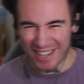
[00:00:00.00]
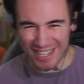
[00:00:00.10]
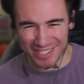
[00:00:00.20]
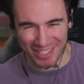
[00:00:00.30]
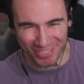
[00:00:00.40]

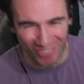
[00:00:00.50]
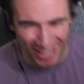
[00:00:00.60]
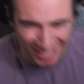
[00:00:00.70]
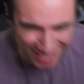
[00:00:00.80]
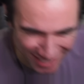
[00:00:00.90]
this looks
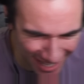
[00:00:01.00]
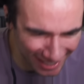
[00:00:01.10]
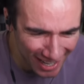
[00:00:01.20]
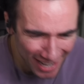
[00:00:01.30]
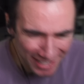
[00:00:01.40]
fucking
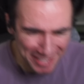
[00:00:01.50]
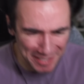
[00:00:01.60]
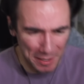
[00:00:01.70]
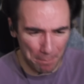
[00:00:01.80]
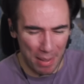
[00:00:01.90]
sick. This
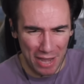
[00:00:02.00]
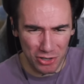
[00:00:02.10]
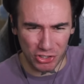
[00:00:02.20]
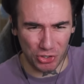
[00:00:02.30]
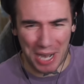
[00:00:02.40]
is the
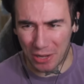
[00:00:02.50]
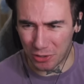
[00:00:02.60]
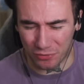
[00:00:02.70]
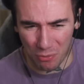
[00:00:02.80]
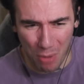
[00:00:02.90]
better
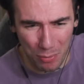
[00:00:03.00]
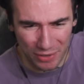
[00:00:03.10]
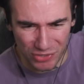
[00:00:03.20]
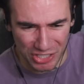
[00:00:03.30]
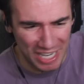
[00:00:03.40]
trailer from what
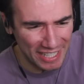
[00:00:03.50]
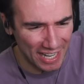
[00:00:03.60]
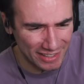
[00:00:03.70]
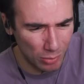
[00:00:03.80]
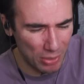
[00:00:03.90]
we've seen.
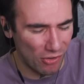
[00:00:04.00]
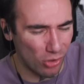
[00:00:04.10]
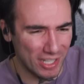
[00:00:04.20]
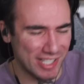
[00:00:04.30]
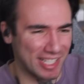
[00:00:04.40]
I think we've
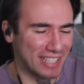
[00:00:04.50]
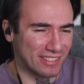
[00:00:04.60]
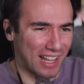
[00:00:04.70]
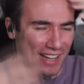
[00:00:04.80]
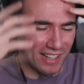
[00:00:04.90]
only
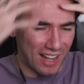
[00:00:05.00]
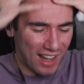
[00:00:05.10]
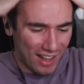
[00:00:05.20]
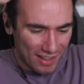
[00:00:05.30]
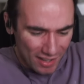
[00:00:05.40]
seen like
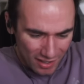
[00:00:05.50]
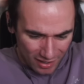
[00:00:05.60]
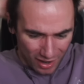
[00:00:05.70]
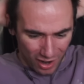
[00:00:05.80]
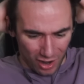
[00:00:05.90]
uh
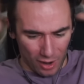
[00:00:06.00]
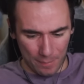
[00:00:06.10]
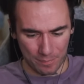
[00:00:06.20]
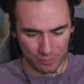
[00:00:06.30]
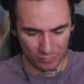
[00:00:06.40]

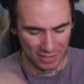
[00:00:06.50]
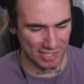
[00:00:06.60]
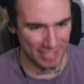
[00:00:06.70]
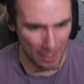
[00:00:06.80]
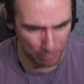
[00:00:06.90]
um
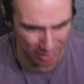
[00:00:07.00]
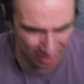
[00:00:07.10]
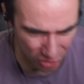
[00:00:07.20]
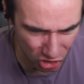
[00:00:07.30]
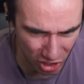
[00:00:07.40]
snippets
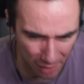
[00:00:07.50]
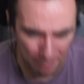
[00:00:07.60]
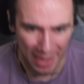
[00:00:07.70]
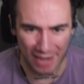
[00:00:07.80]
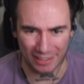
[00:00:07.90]
and shit,
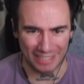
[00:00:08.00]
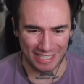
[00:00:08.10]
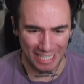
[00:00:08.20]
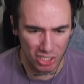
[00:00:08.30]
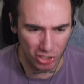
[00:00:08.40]
man, like
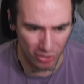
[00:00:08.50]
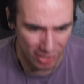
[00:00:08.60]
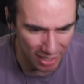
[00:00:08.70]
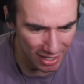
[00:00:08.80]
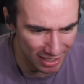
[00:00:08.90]

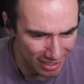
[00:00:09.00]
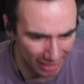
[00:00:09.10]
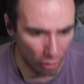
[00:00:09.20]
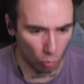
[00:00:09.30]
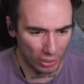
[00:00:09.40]
teasers. This is
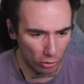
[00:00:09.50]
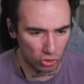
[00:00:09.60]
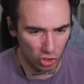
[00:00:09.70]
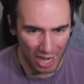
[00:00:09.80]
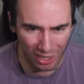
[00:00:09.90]
like a real
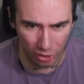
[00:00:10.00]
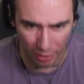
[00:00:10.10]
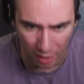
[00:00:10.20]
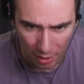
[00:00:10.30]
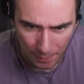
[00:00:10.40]
trailer.
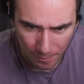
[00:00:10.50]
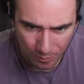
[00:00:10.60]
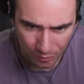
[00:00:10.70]
I